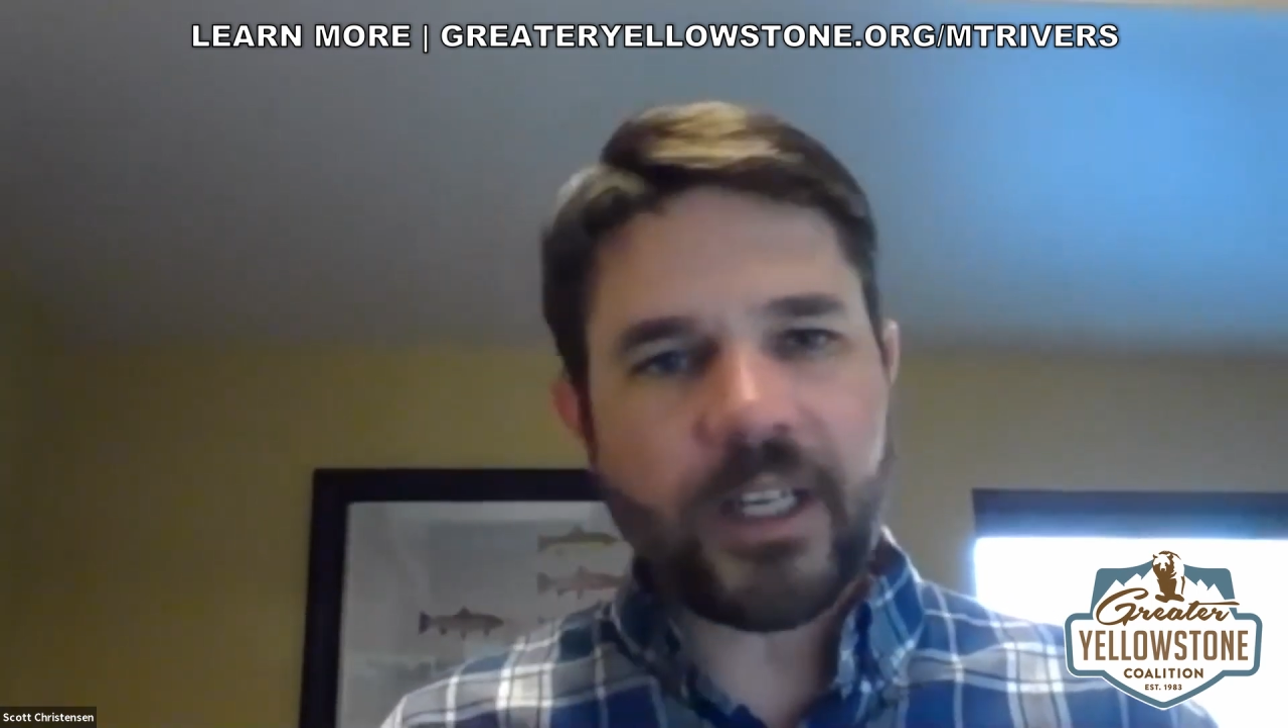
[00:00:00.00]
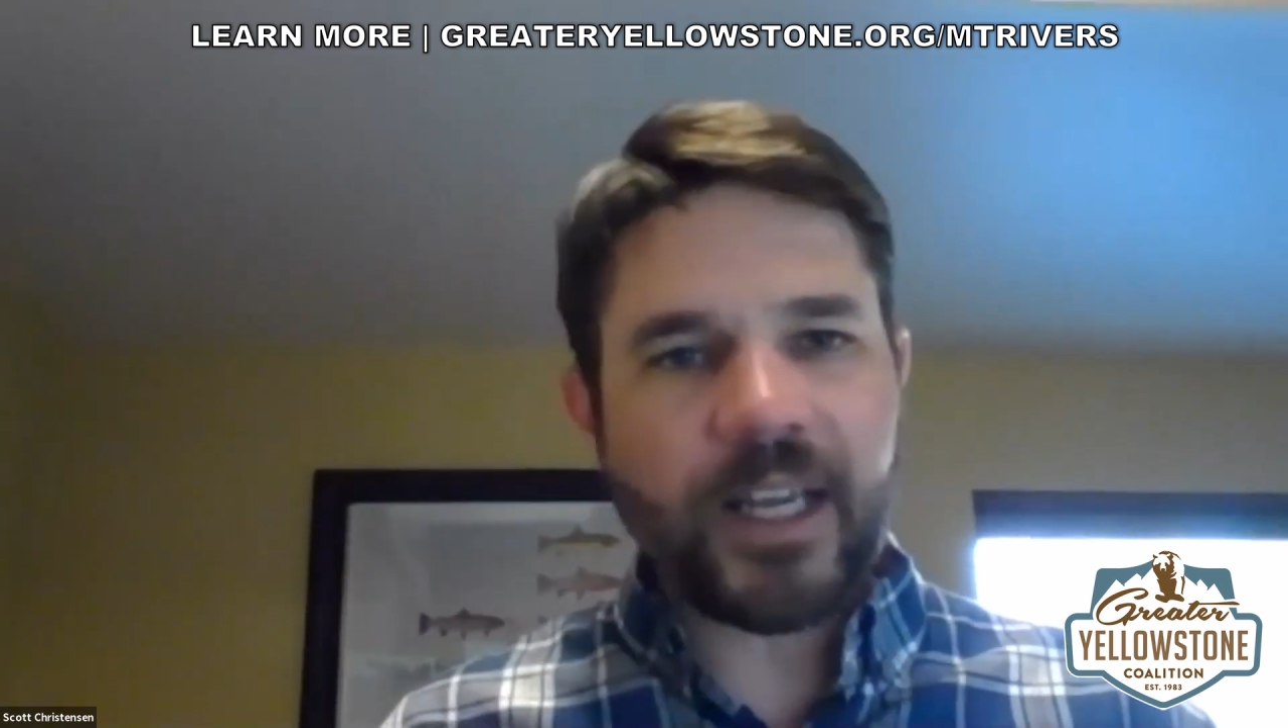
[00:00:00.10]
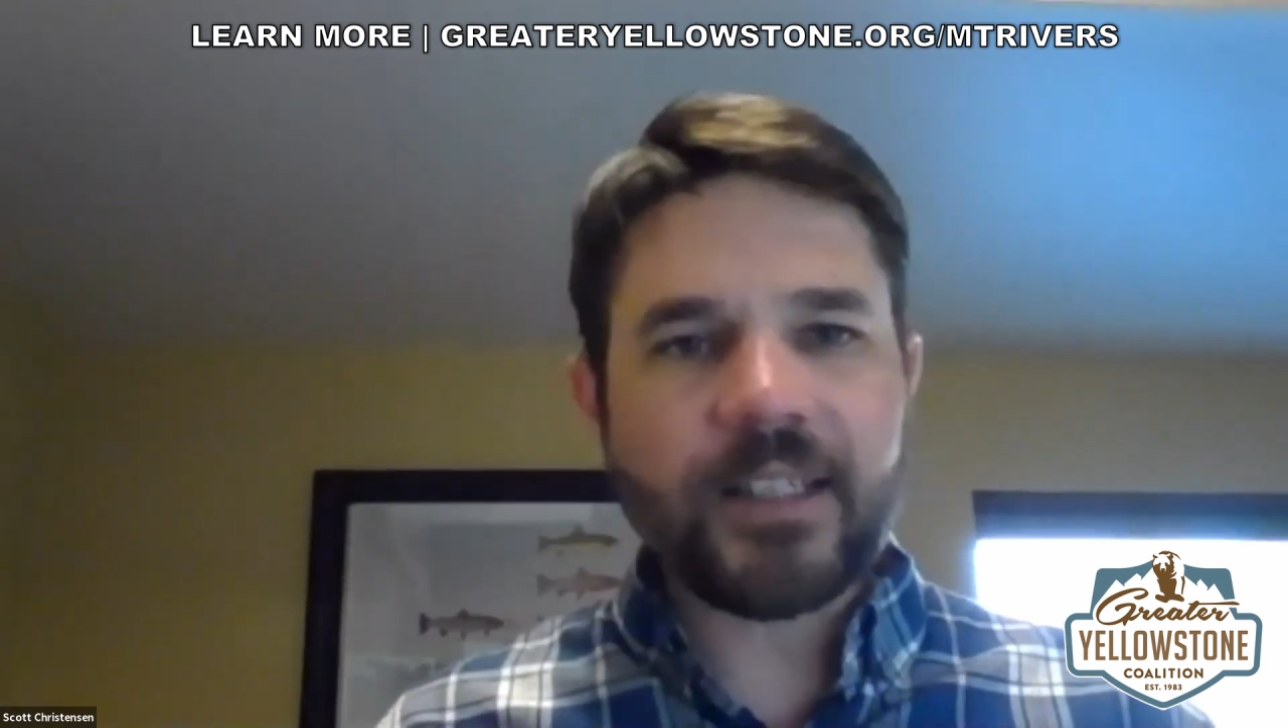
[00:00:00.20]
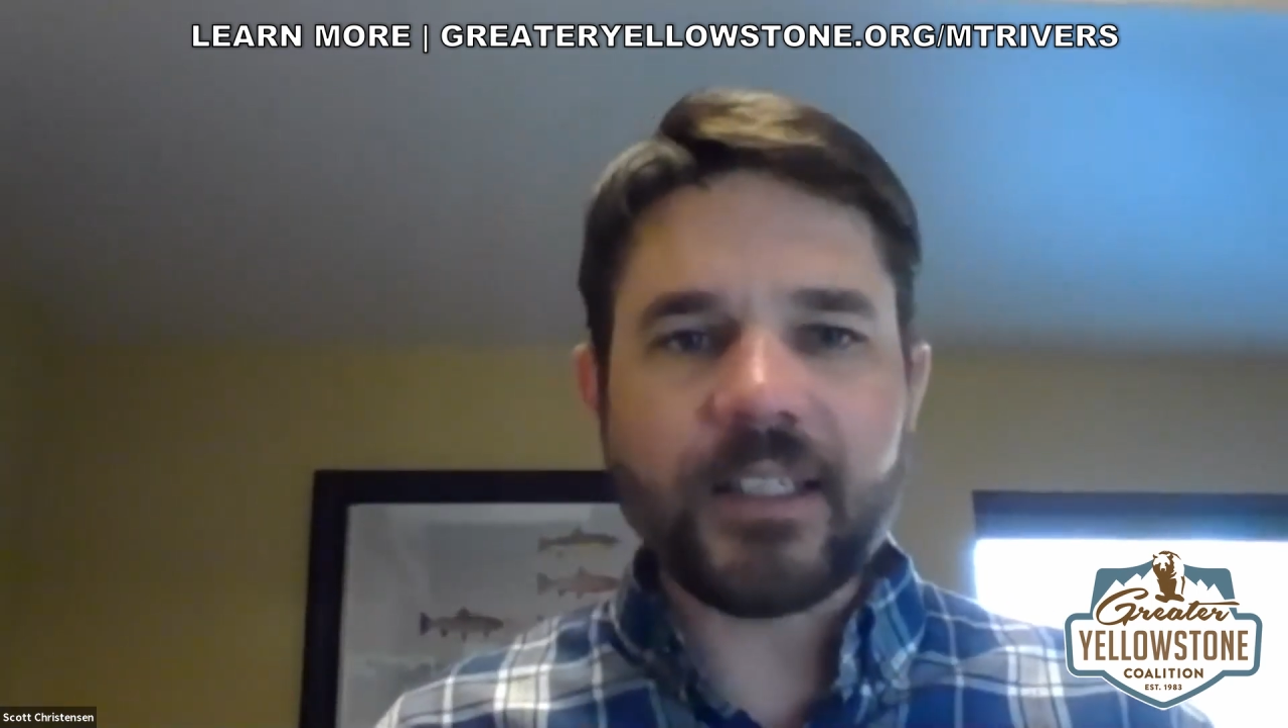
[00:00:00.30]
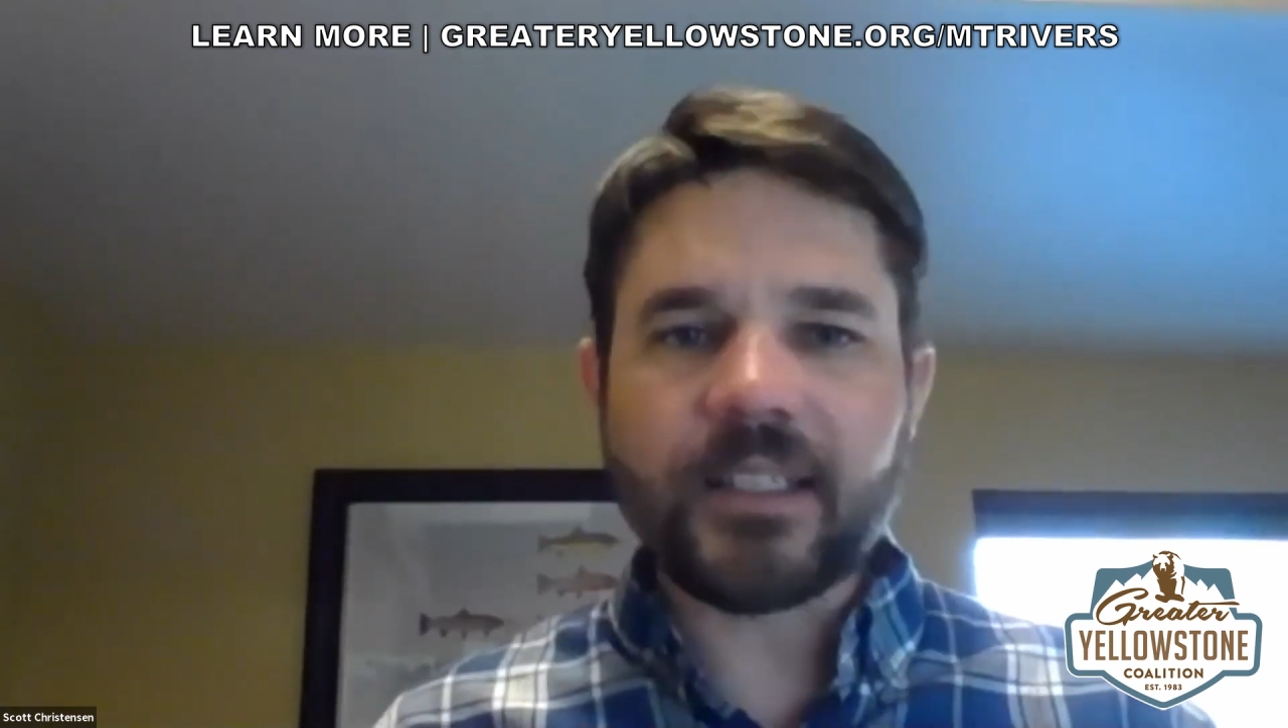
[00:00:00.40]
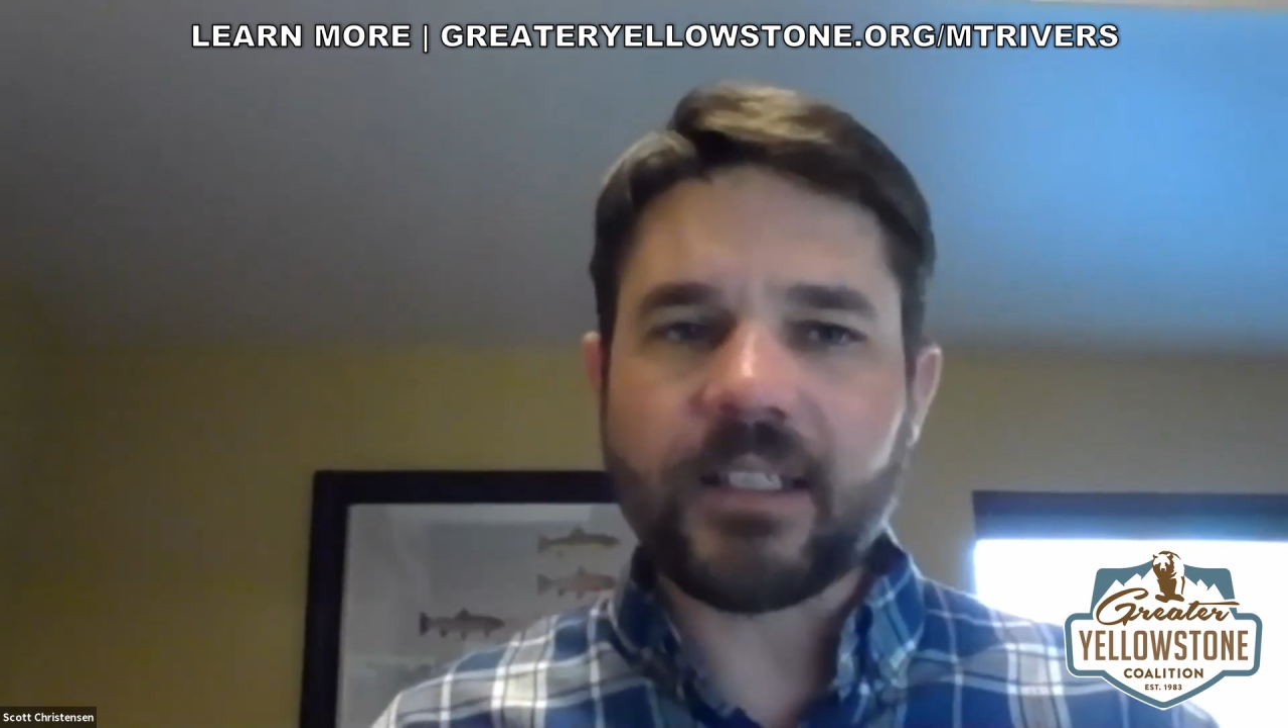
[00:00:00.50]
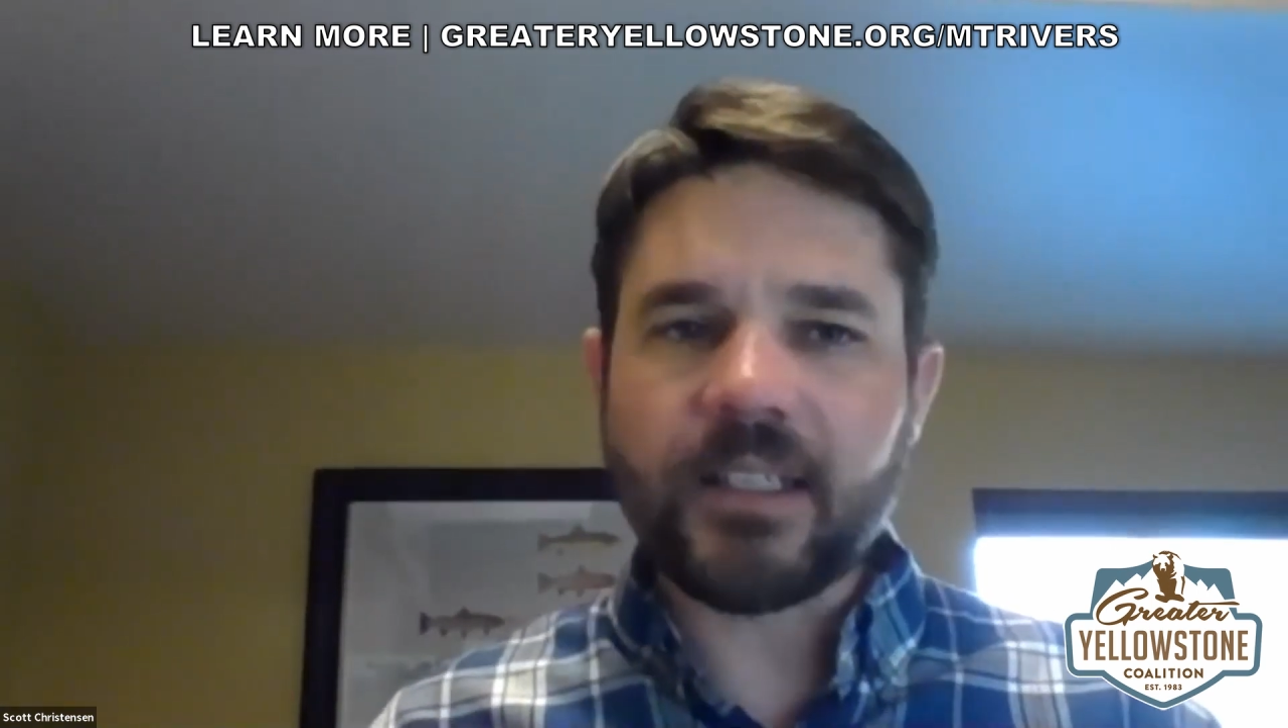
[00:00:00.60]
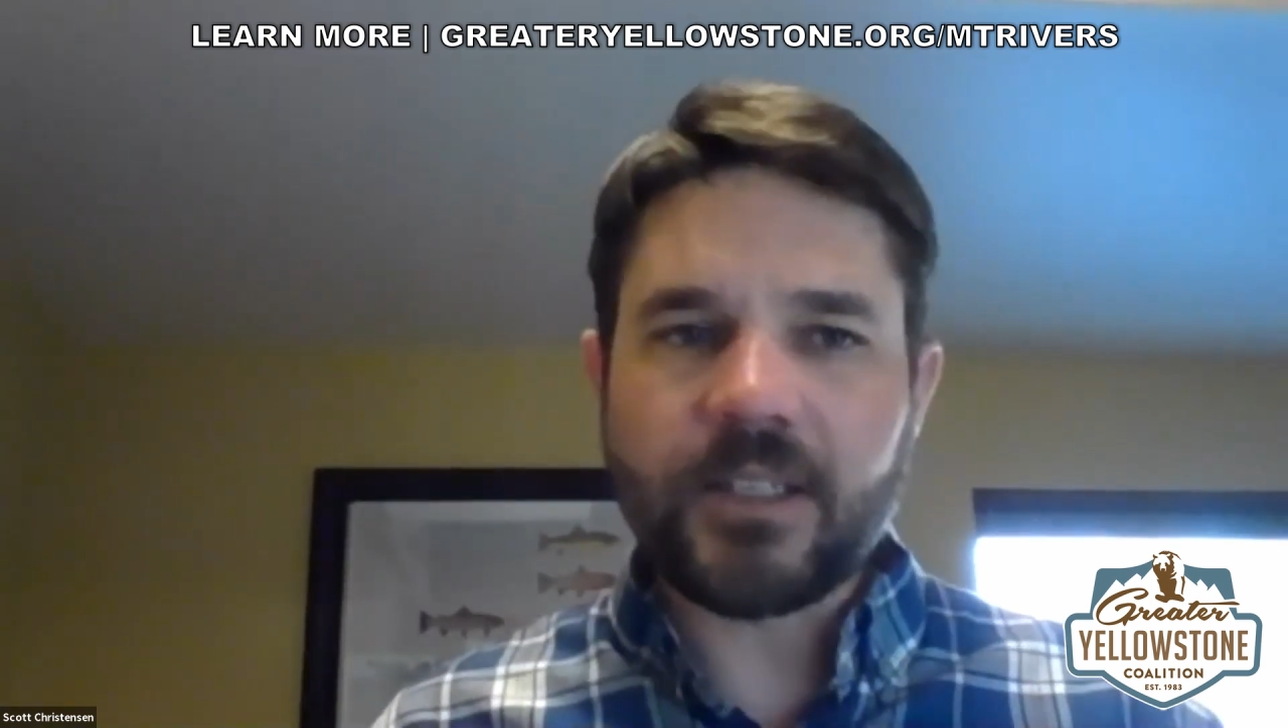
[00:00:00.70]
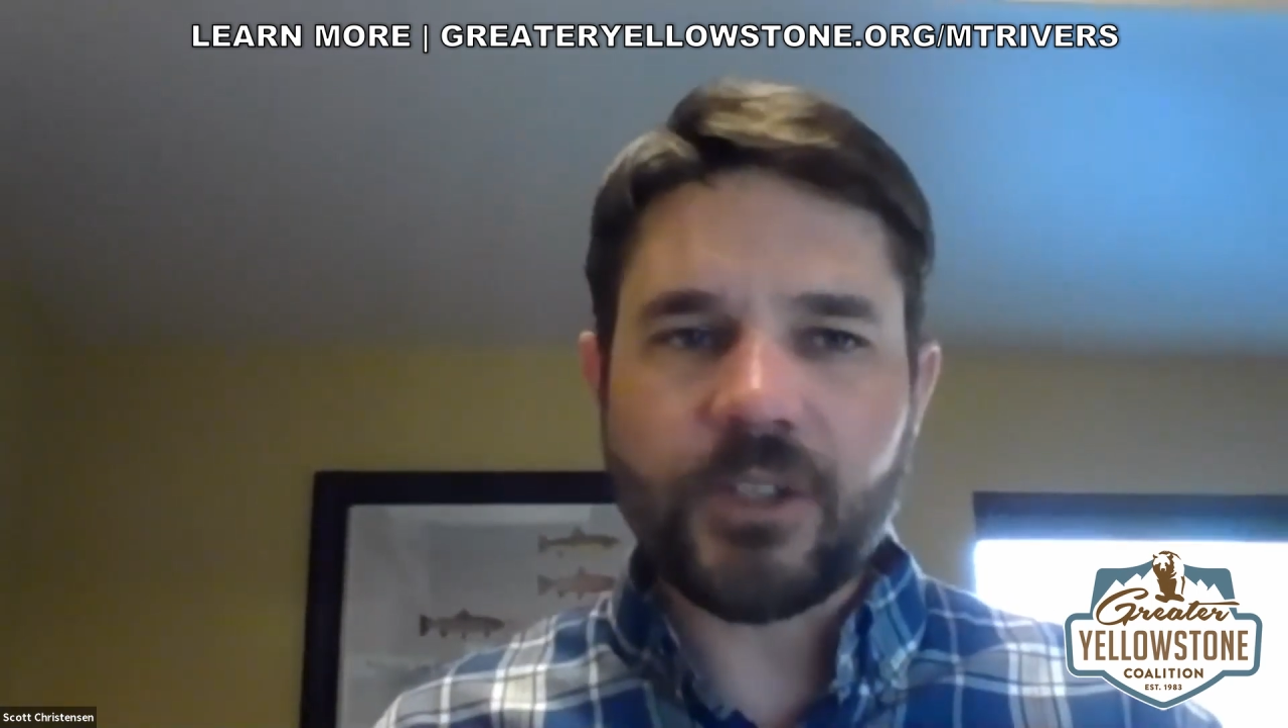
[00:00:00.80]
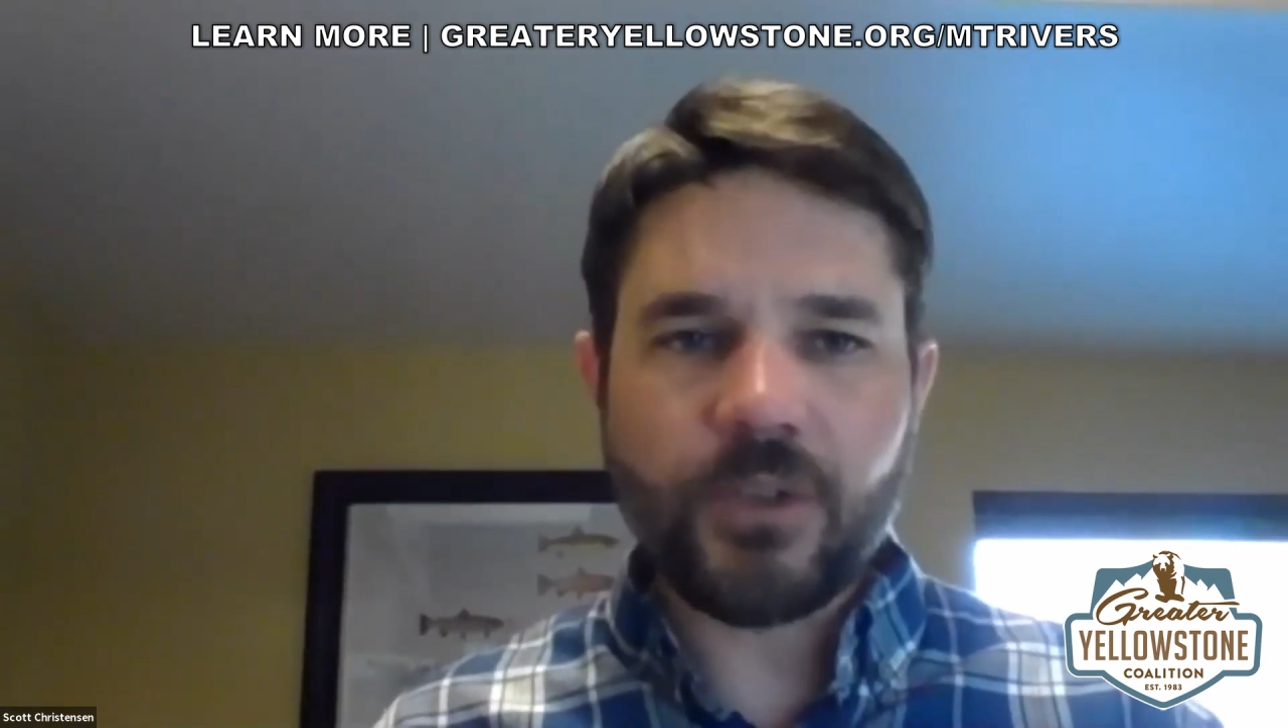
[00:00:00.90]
entities